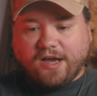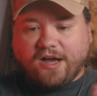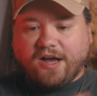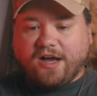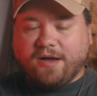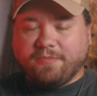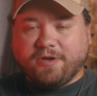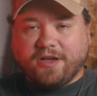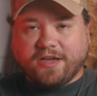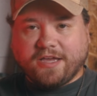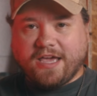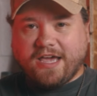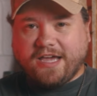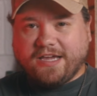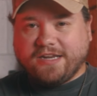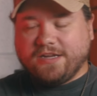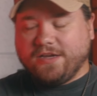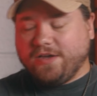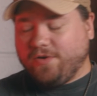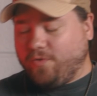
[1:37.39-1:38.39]

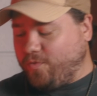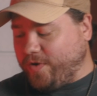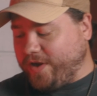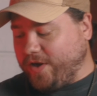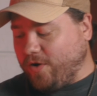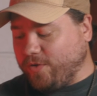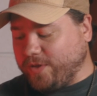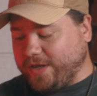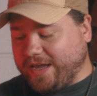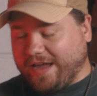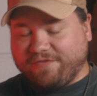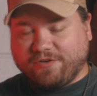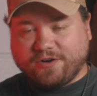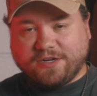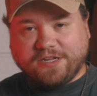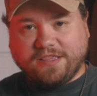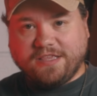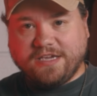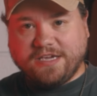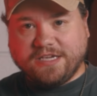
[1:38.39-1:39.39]
Again, we only ever
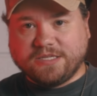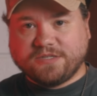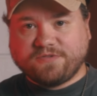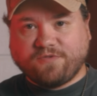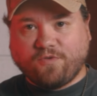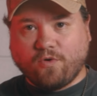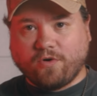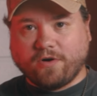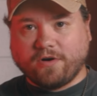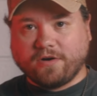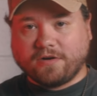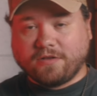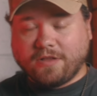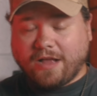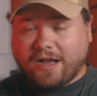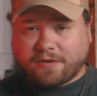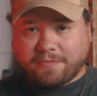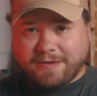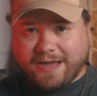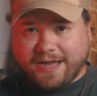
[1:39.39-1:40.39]
did these for
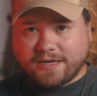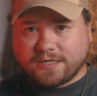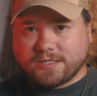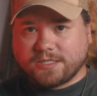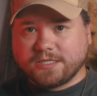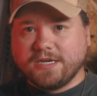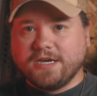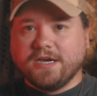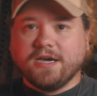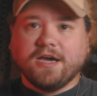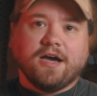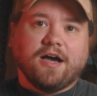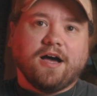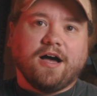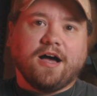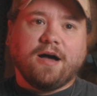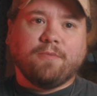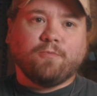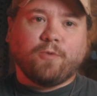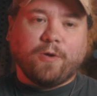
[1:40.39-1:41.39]
Glock mags.
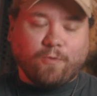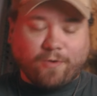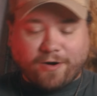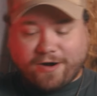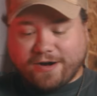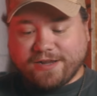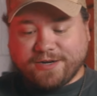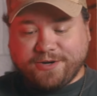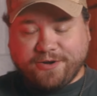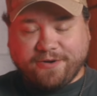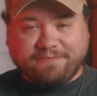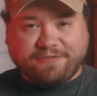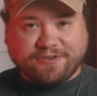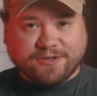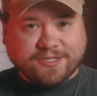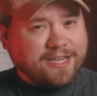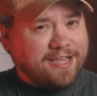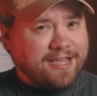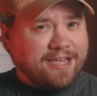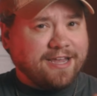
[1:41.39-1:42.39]
We were going to do them for
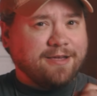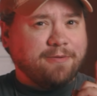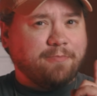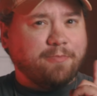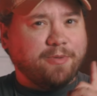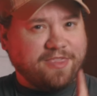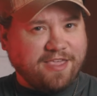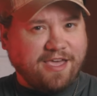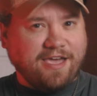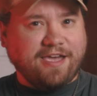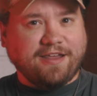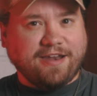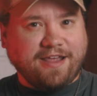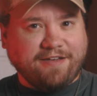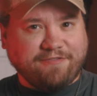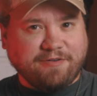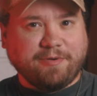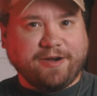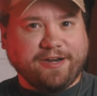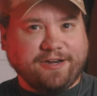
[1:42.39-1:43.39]
SIG, but then
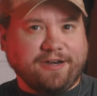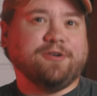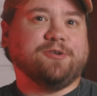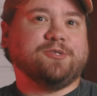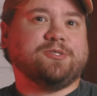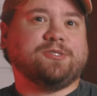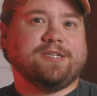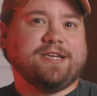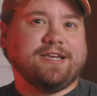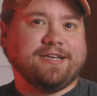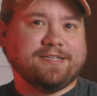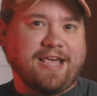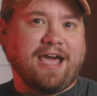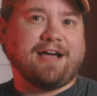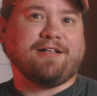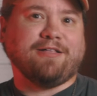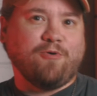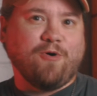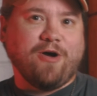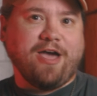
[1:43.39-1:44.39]
everybody knows
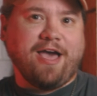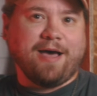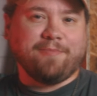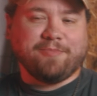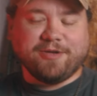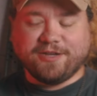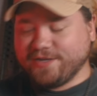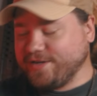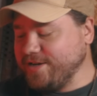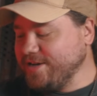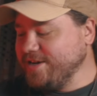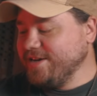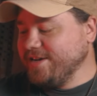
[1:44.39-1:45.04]
exactly what happened.